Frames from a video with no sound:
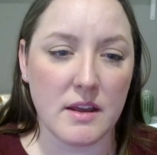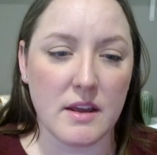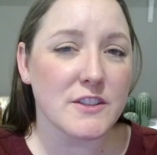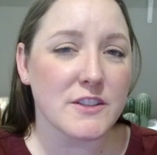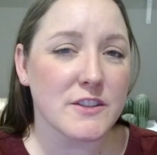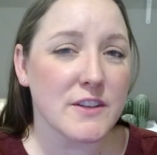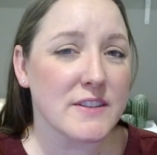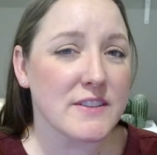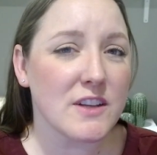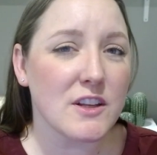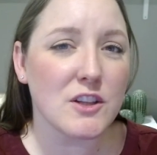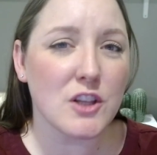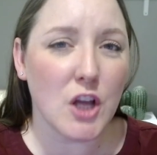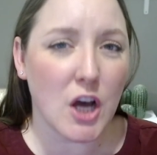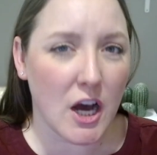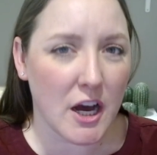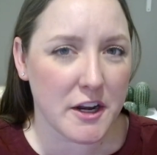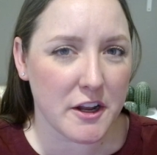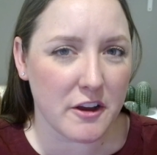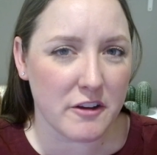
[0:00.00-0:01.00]
So that's a
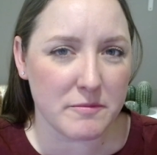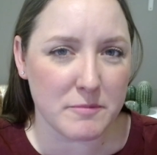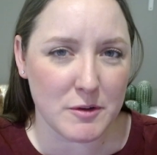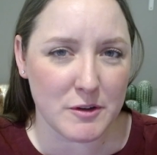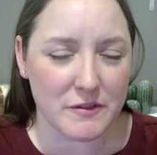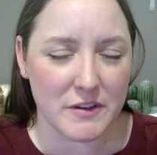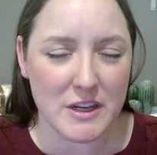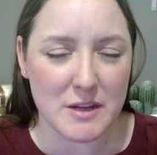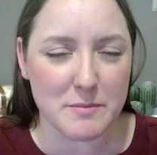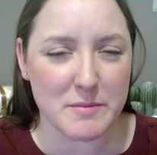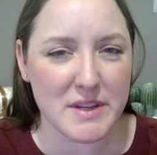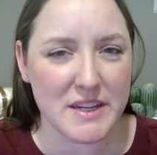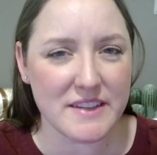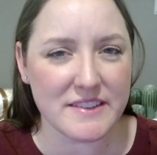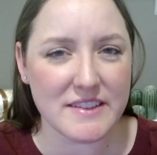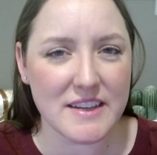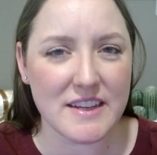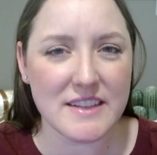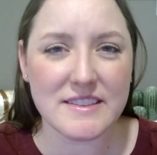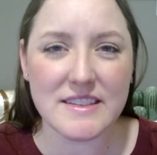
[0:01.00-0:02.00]
lot of moving
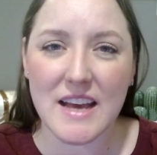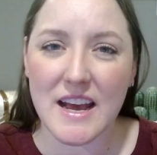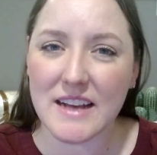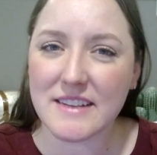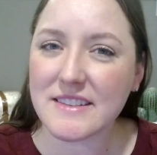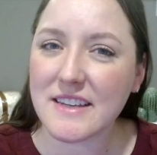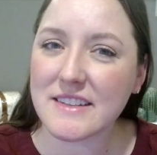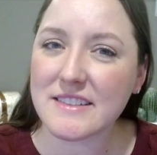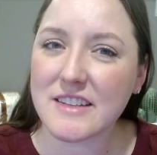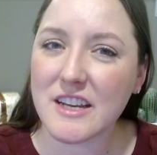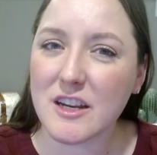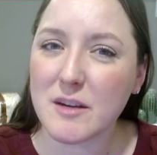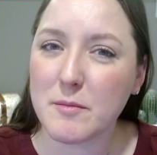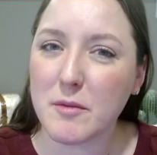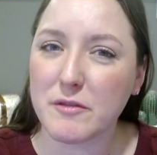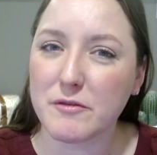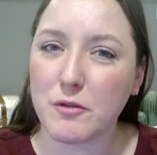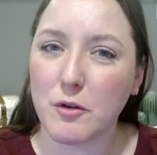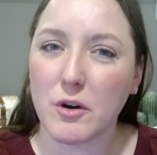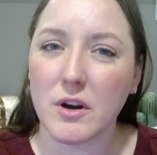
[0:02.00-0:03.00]
pieces. As I stated
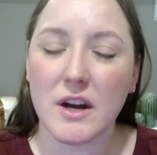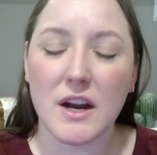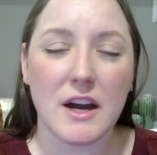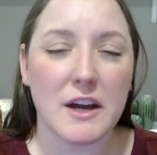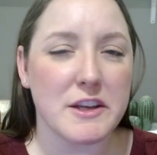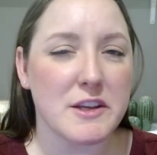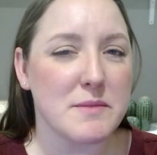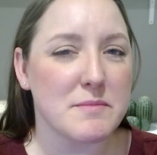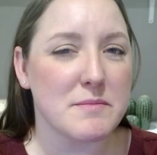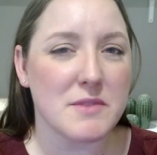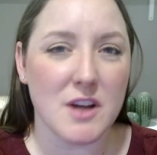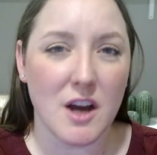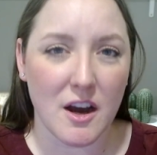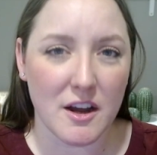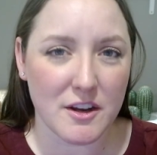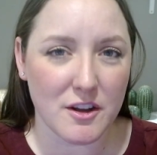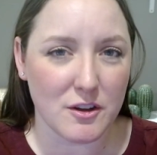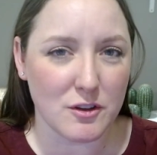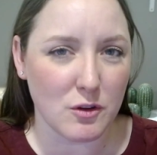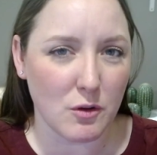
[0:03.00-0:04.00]
before, I am
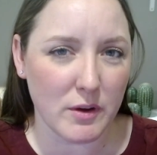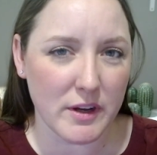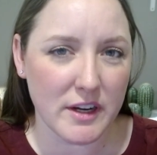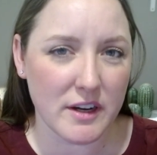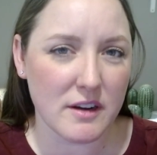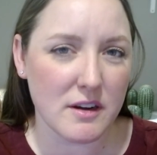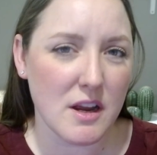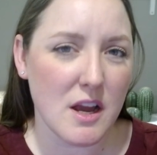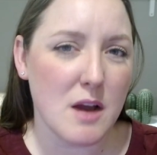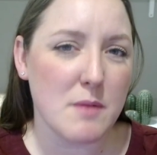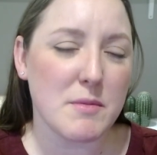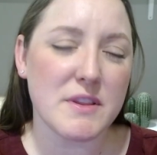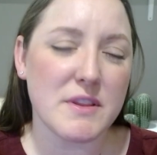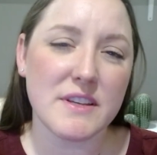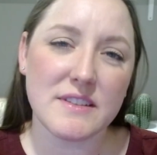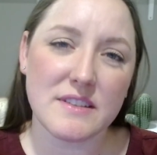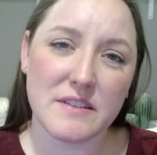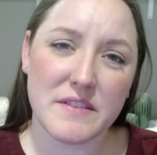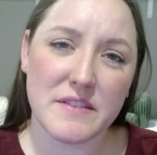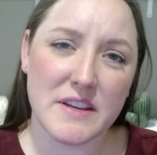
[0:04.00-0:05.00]
not a lawyer, but
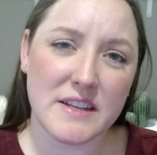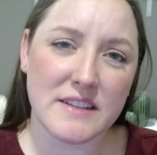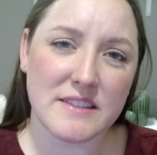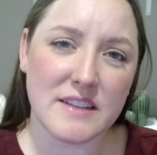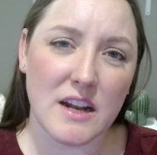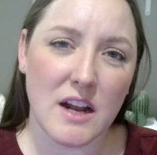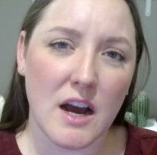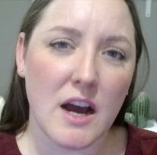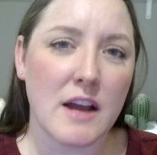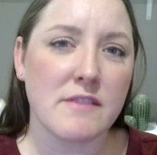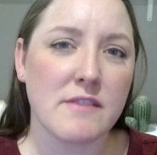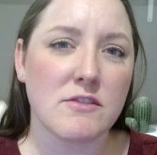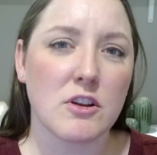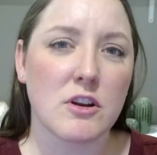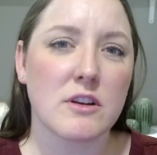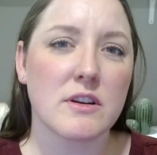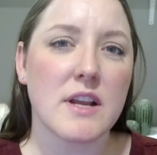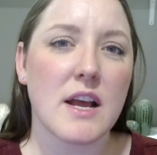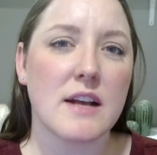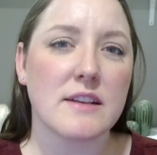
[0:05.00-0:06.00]
these are things that I've
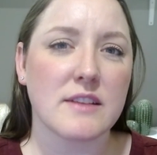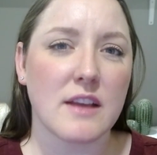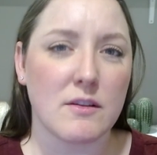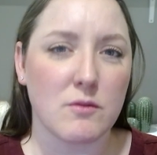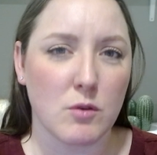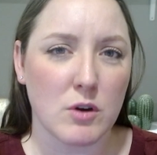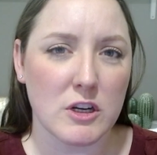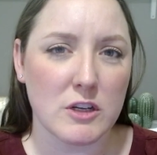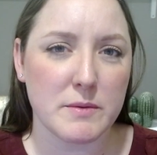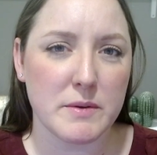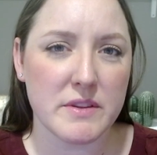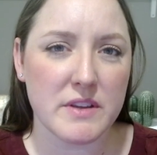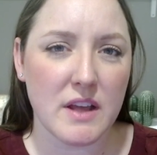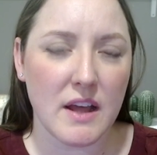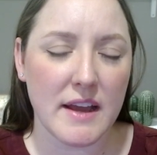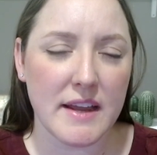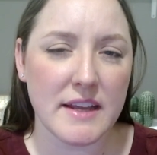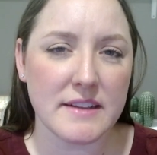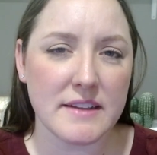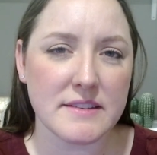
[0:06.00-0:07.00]
learned as I've worked with
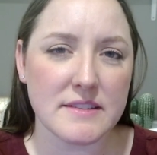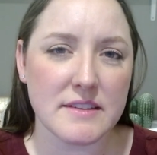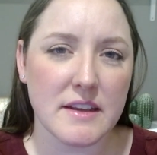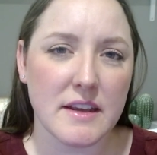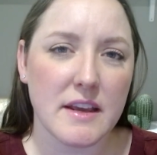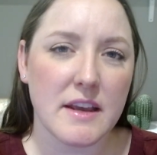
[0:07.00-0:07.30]
clients.